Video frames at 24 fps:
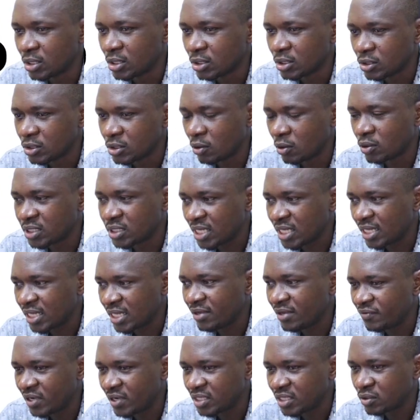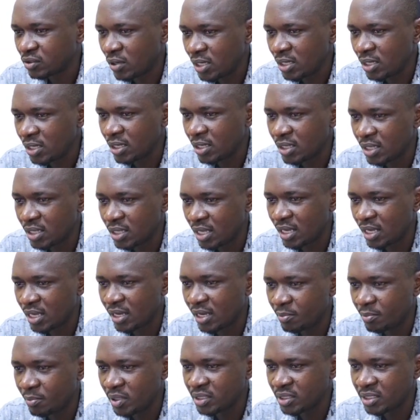So, the first one,
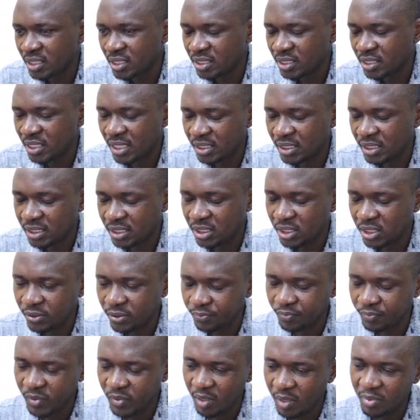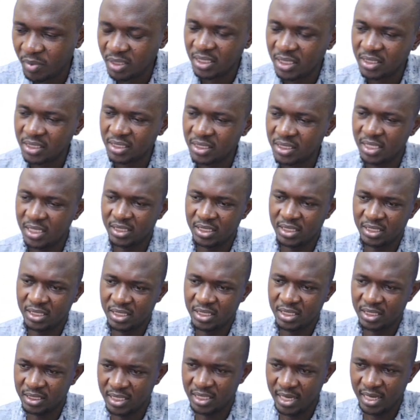the business entity. The business entity
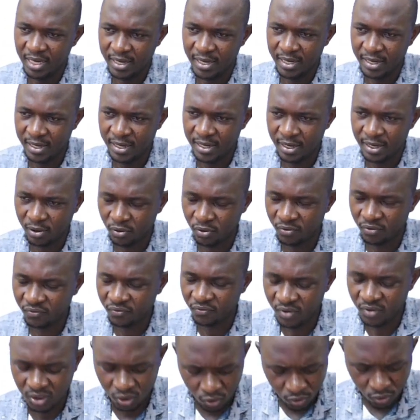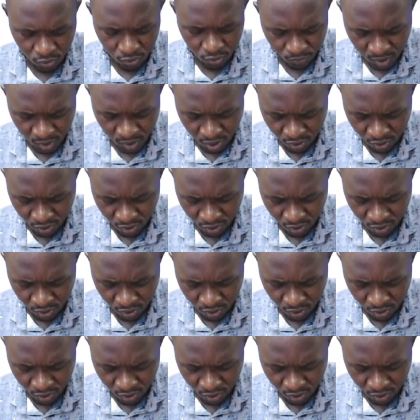is a convention.